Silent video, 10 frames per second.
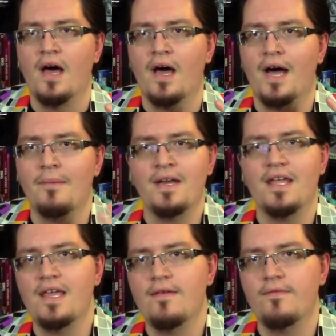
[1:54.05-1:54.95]
I'm going to
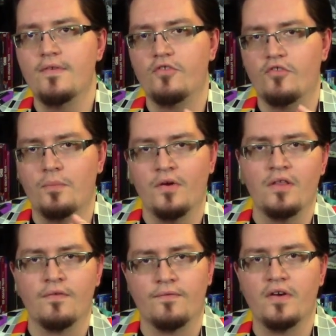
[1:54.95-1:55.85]
give
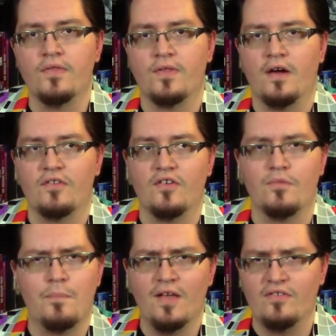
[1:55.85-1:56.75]
spoiler-free thoughts
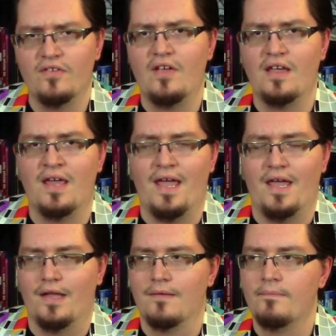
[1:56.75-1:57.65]
as best as I
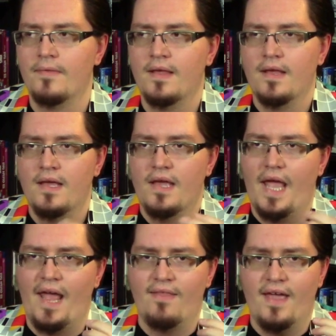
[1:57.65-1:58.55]
can,
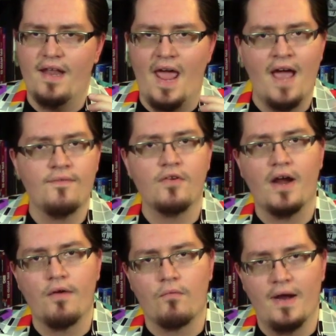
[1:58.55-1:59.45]
and then after
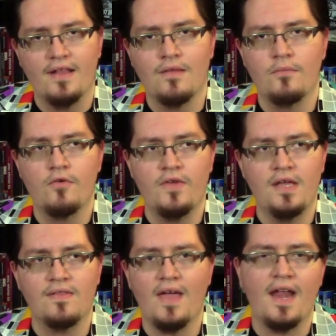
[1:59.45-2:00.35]
I rate the
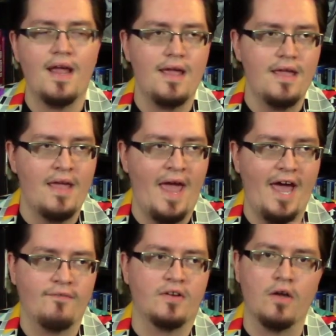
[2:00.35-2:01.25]
movie, then I
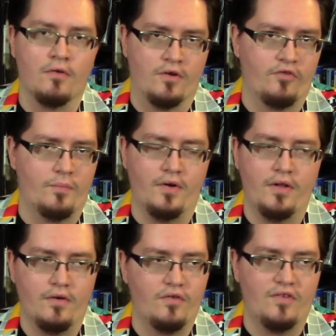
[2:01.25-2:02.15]
have to go into
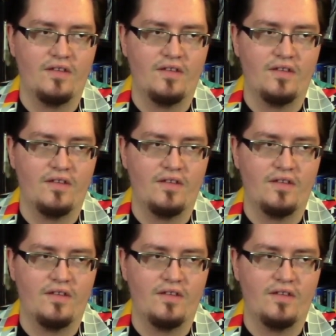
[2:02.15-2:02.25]
spoilers.